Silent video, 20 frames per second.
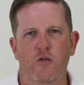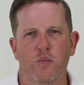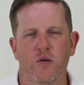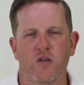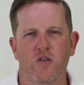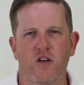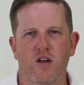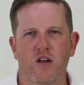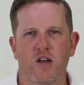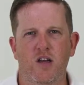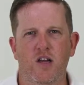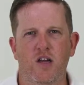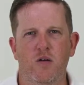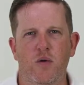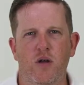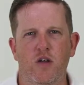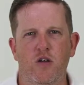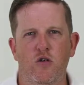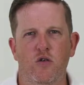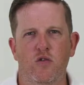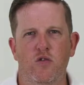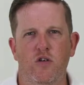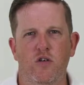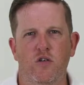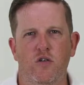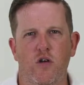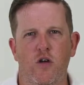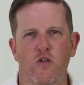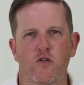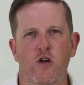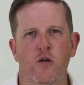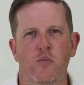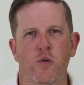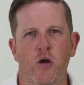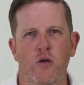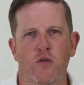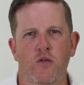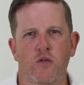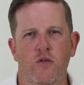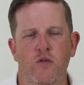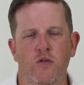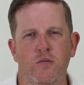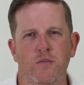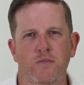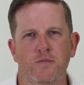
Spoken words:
particularly when using servo modes.